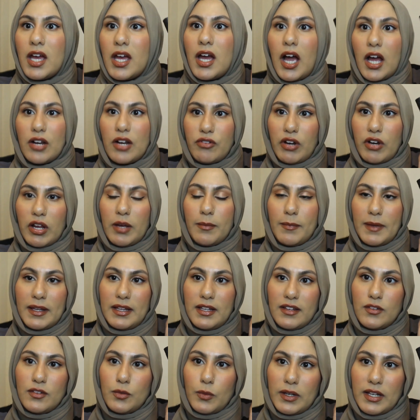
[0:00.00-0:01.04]
I'd recommend
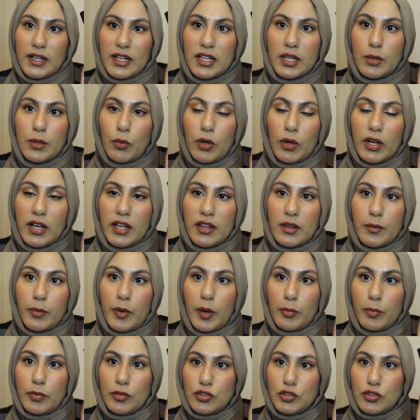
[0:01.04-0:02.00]
this one. Get the one in the purple